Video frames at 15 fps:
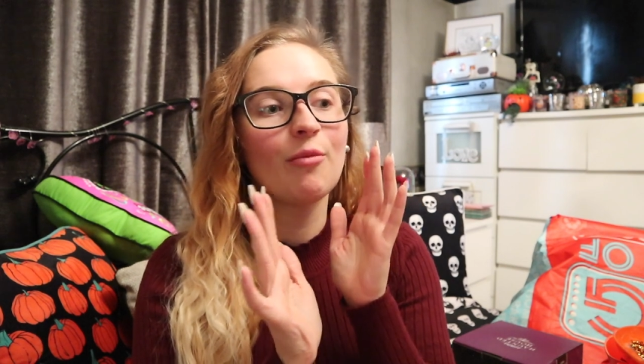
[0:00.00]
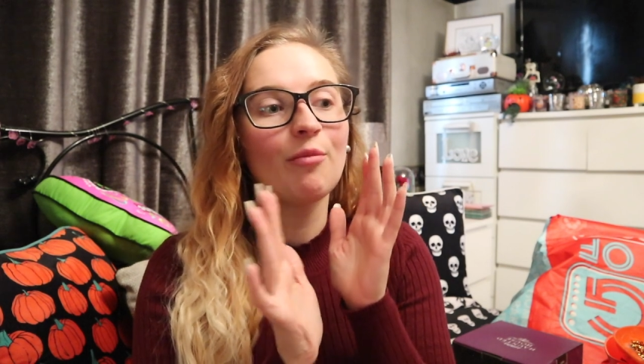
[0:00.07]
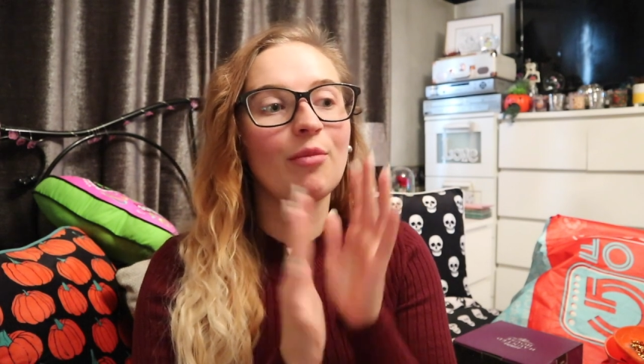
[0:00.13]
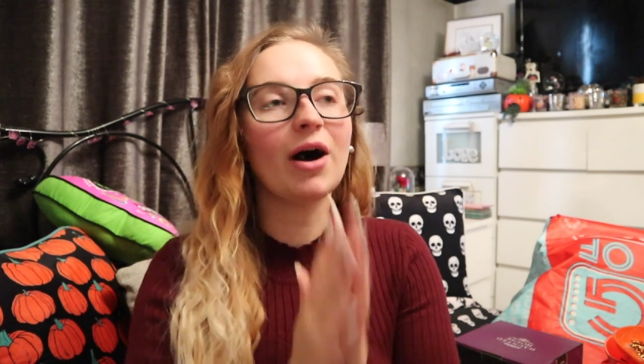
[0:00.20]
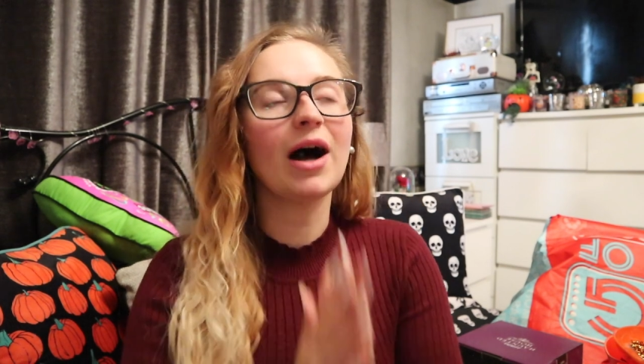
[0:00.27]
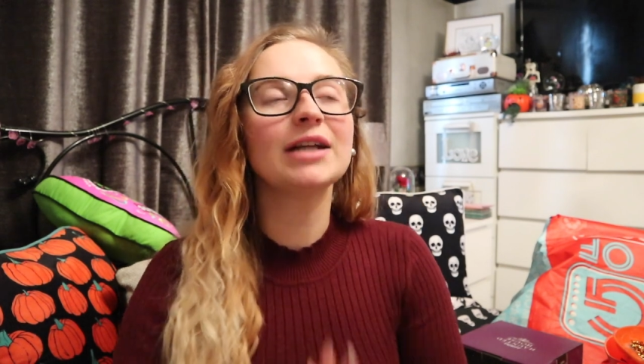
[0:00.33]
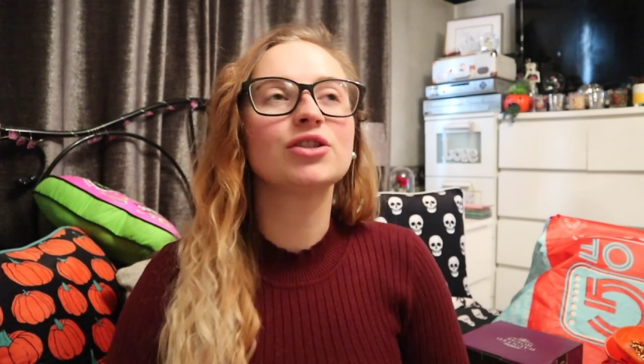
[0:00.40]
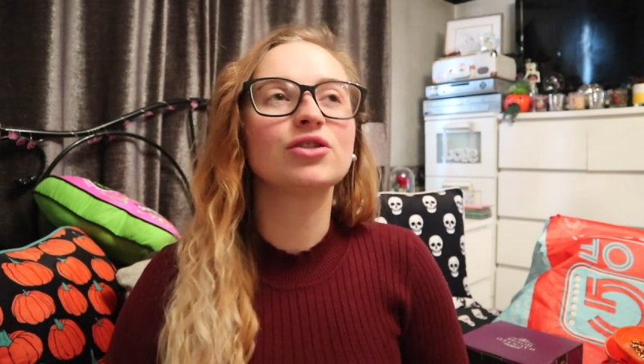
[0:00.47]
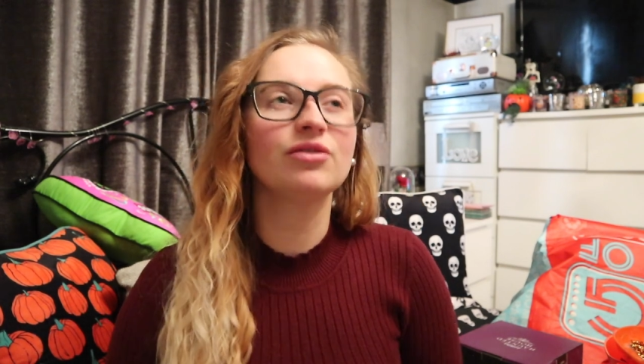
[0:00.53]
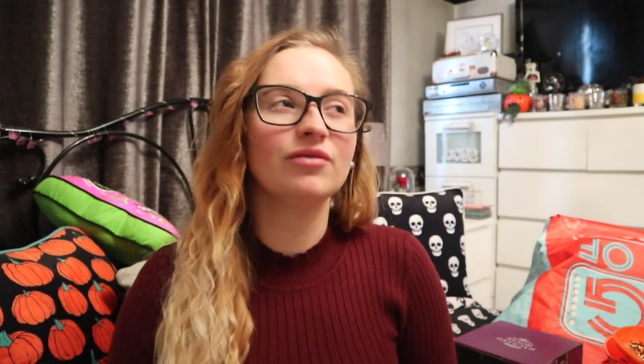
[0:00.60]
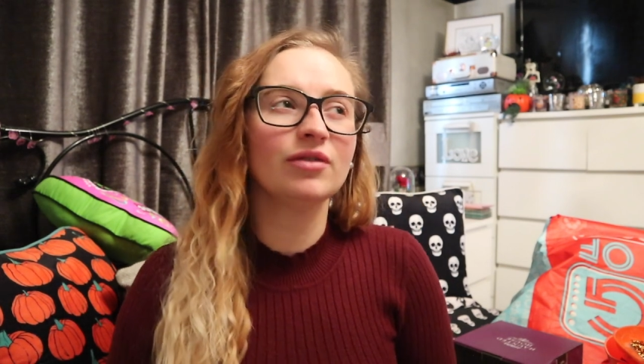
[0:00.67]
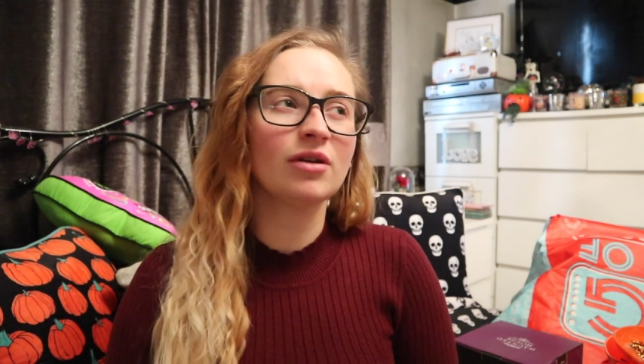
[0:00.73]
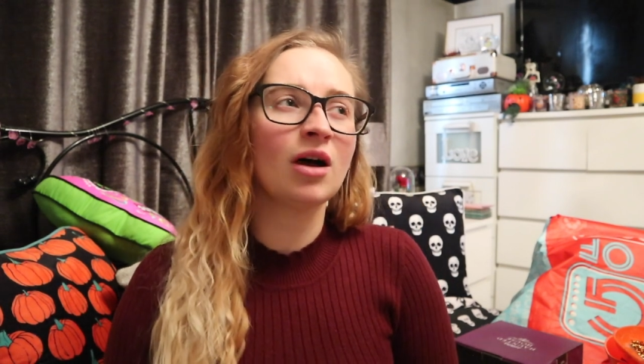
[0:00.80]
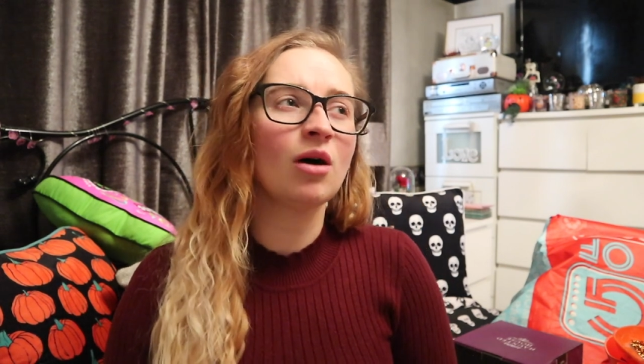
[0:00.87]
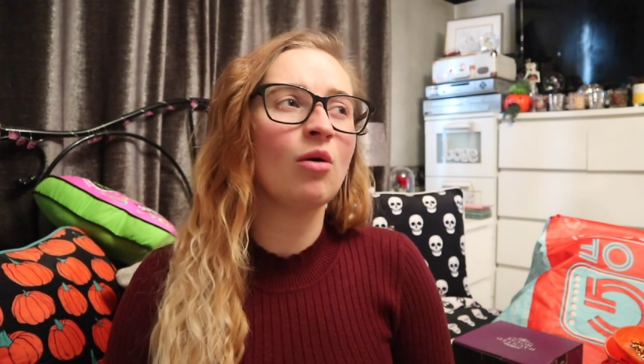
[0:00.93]
But I do
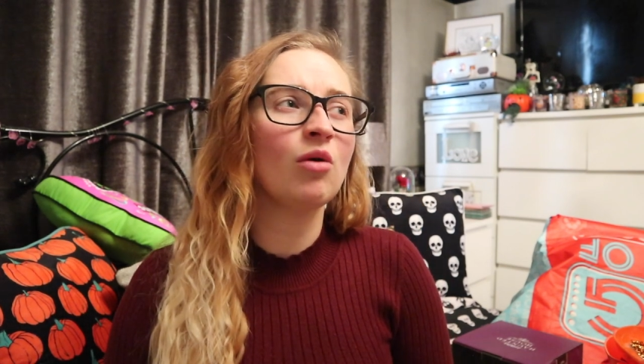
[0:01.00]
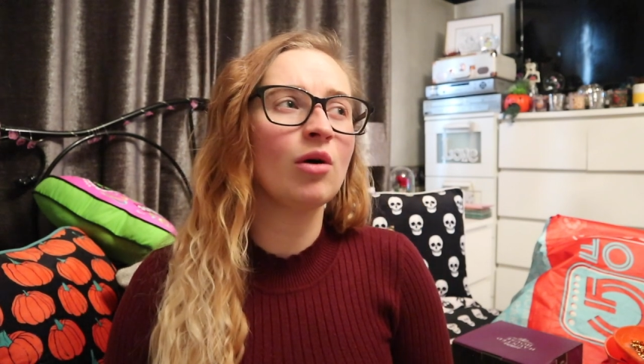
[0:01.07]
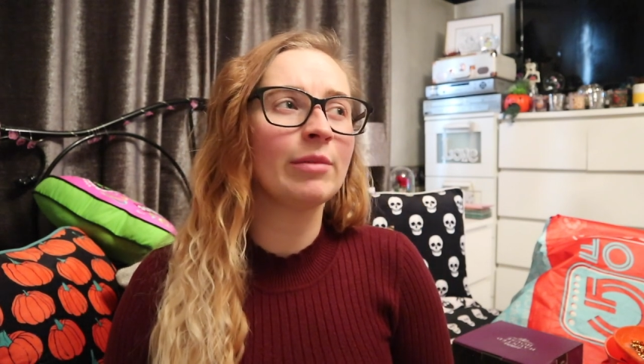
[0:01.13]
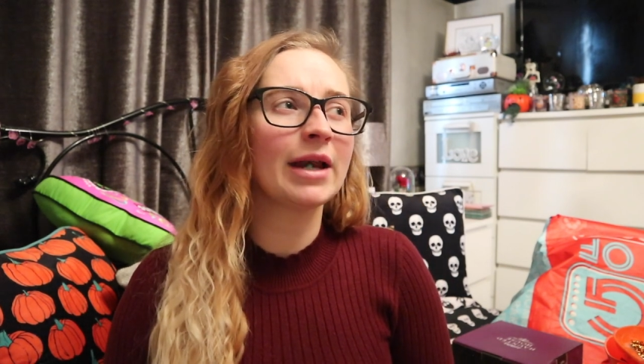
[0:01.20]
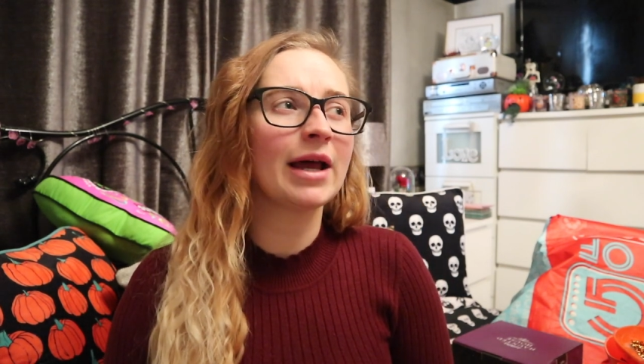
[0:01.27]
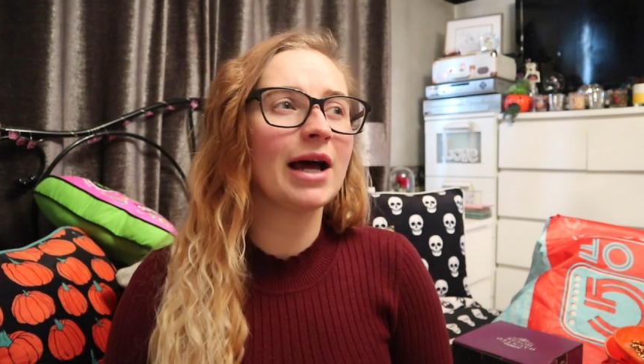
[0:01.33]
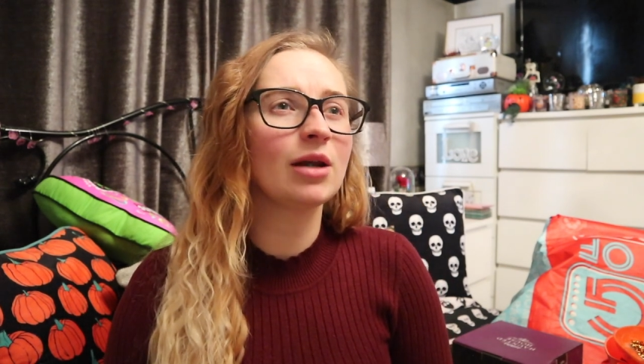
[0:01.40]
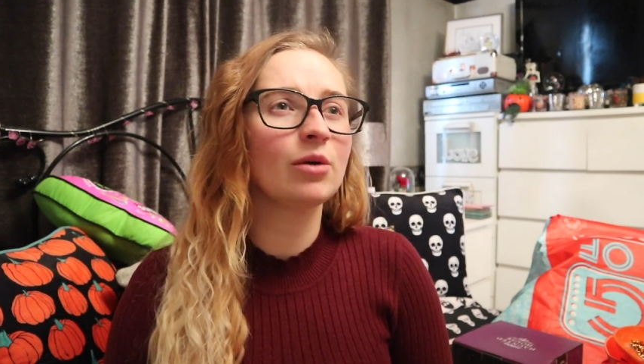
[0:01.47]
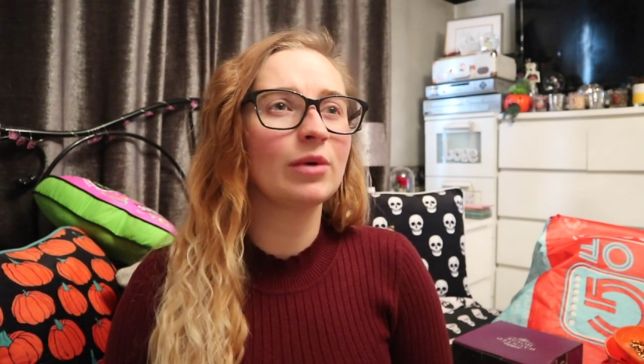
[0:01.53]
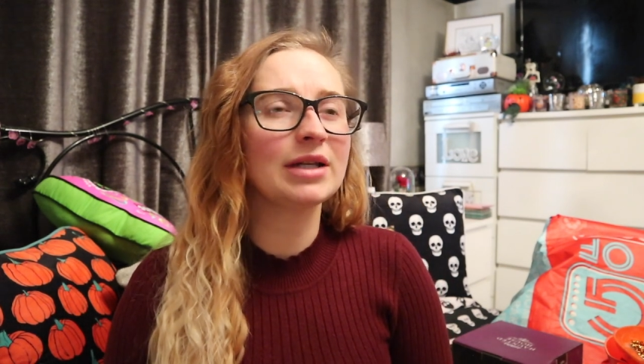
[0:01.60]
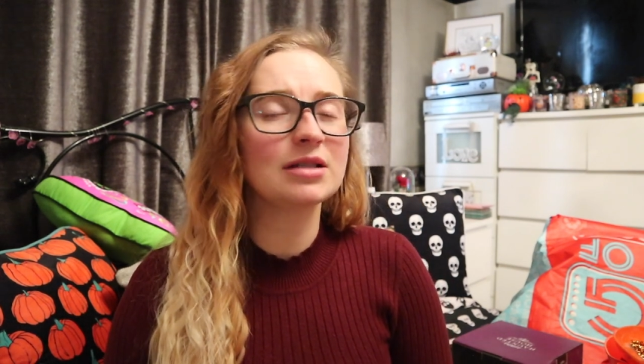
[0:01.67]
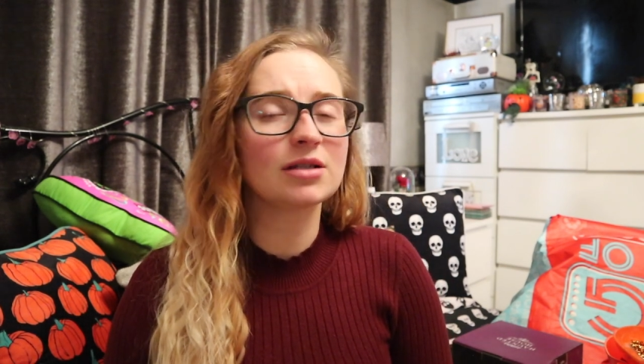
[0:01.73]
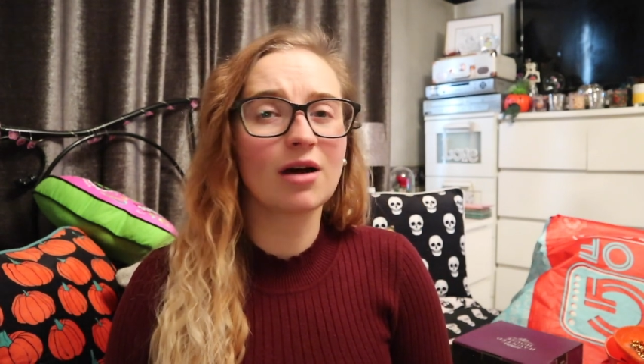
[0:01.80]
feel like autumn and Halloween's